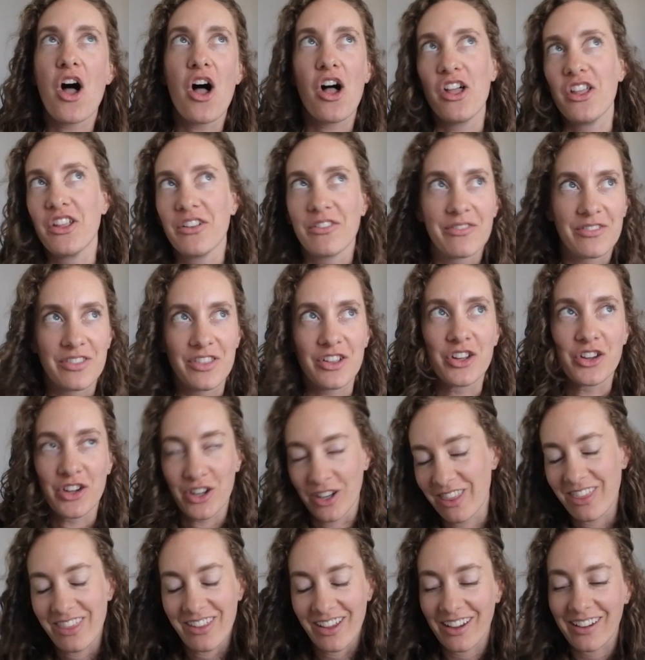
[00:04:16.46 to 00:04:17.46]
all of the
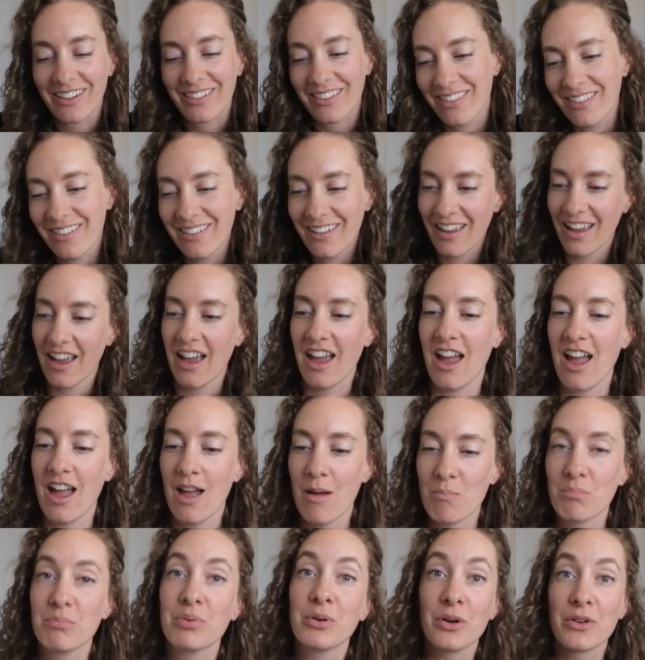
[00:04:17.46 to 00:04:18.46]
good things,
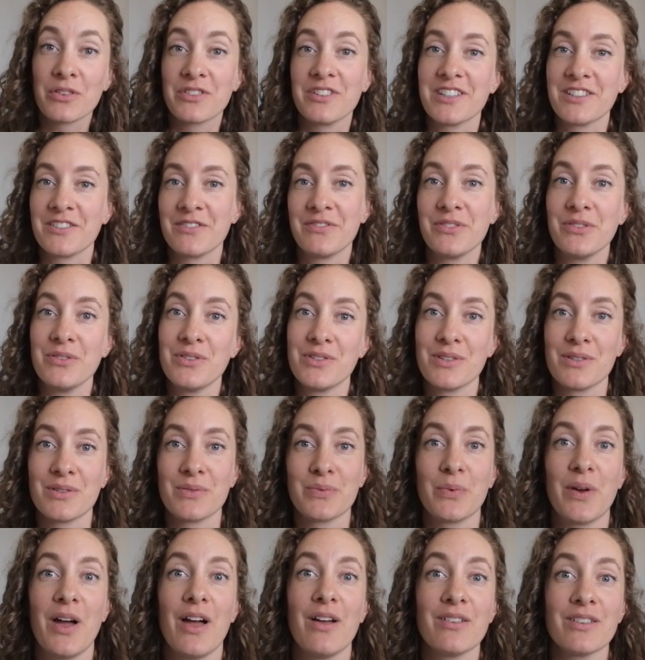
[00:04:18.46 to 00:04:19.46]
um, processed foods as
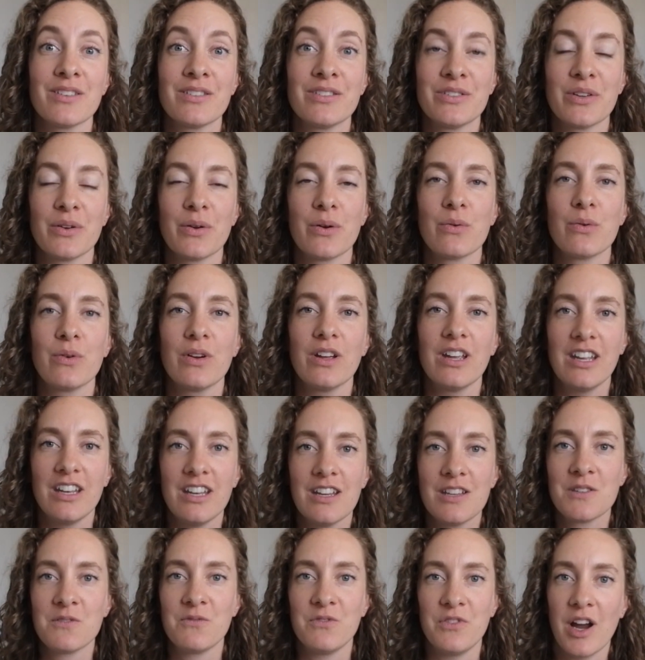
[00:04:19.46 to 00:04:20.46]
well. So it
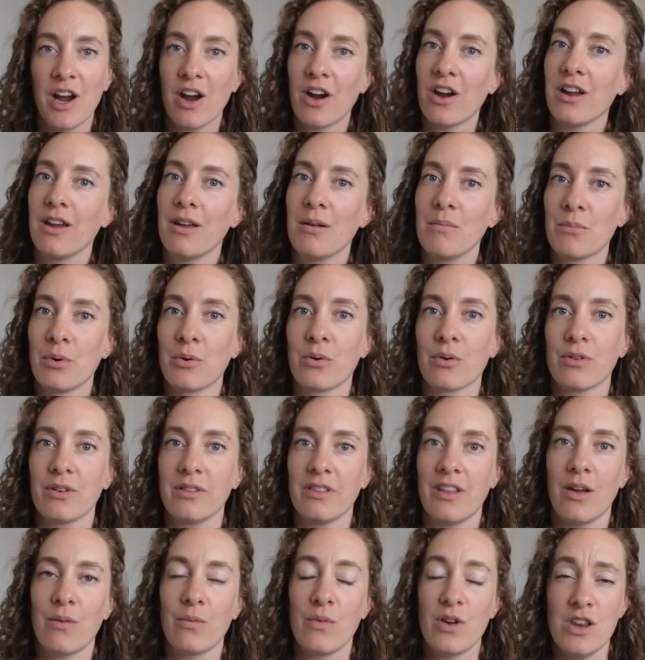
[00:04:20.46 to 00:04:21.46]
is very
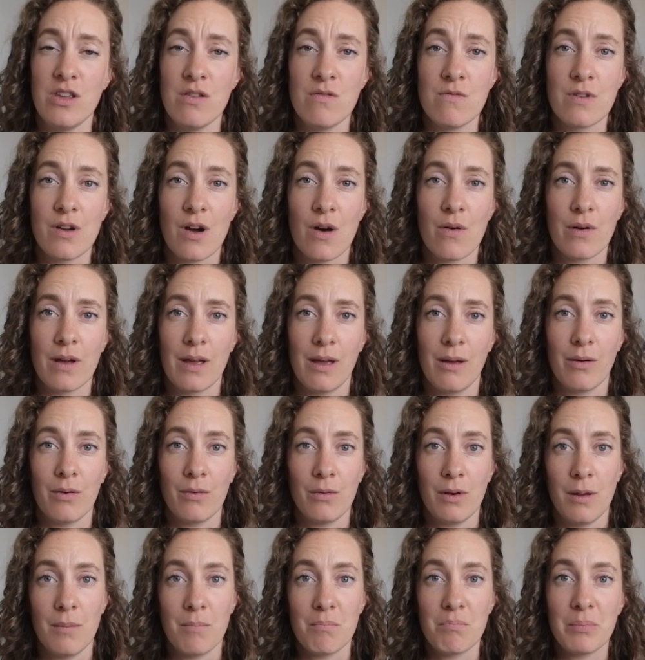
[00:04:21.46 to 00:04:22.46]
important that when you go
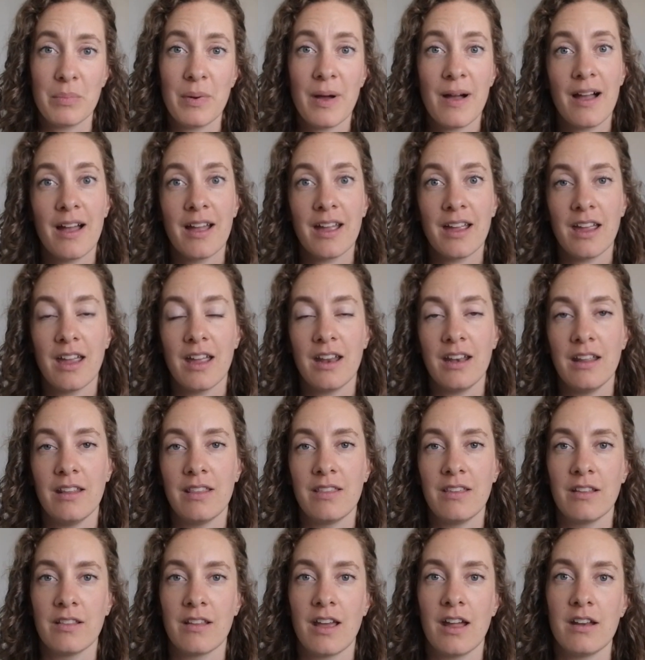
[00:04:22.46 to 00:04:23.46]
out and buy
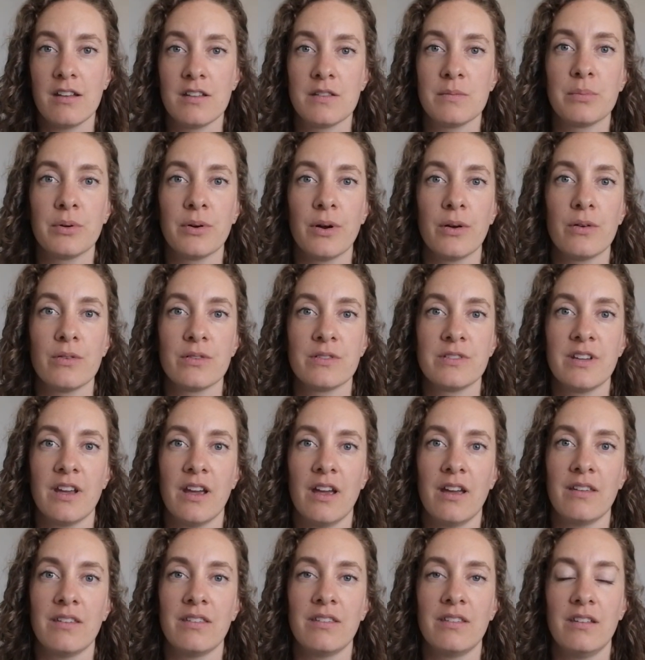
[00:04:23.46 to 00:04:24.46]
anything that is
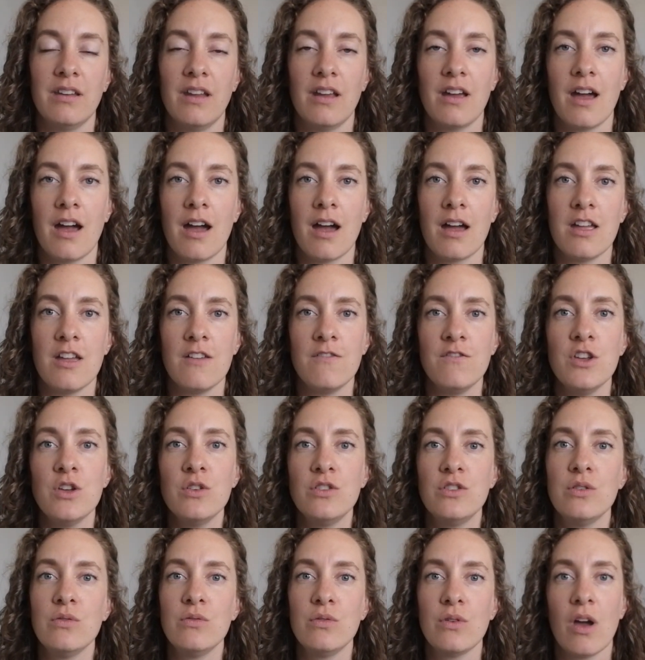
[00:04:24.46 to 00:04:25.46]
processed, uh, if
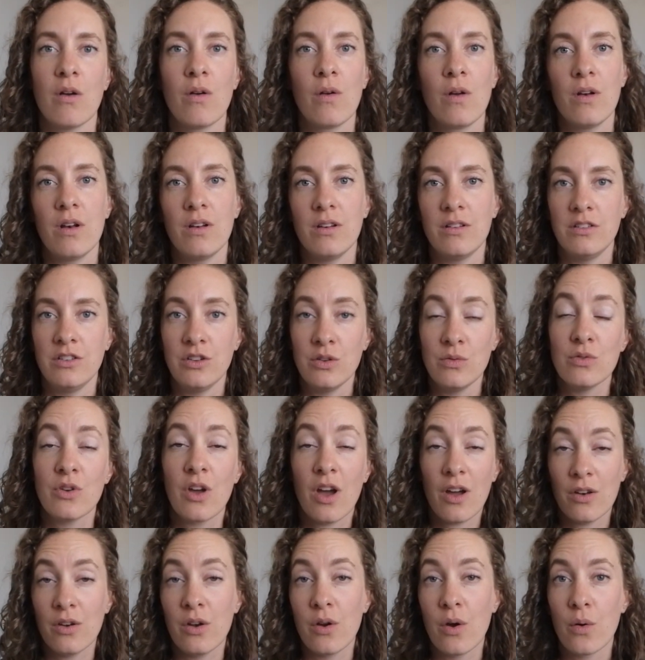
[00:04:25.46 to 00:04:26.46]
you do not do
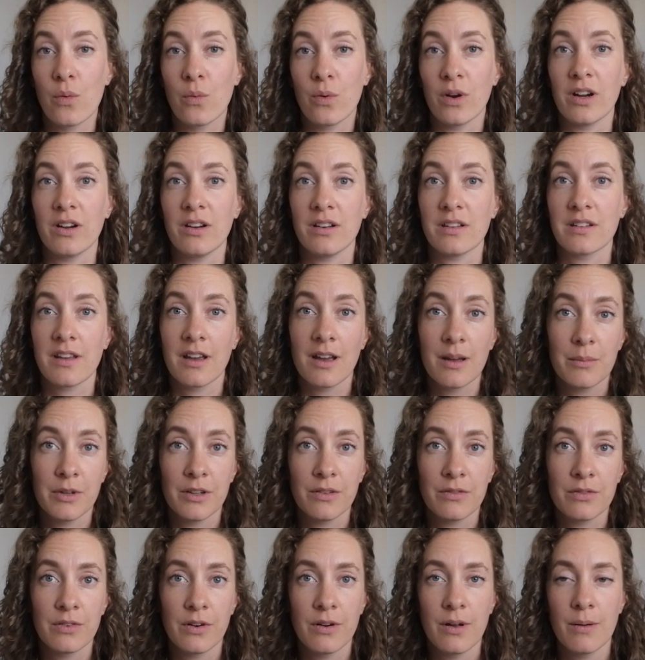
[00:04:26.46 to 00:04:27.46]
not know where it's
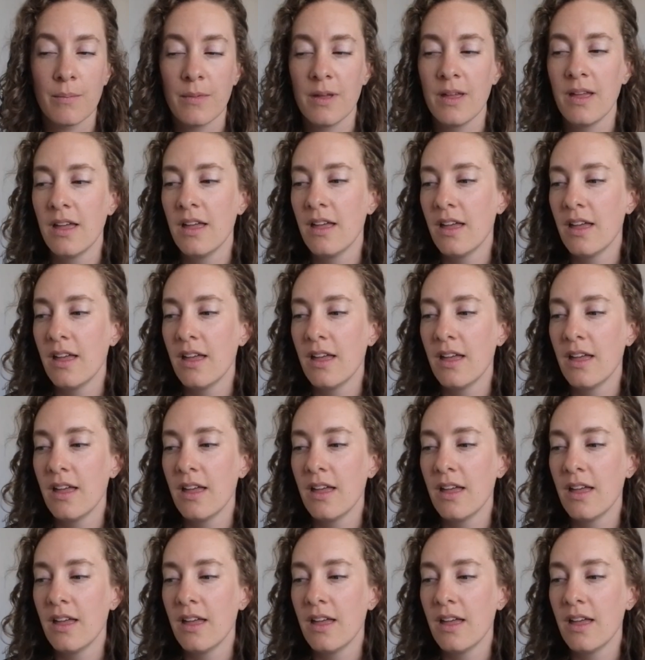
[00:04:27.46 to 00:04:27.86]
coming from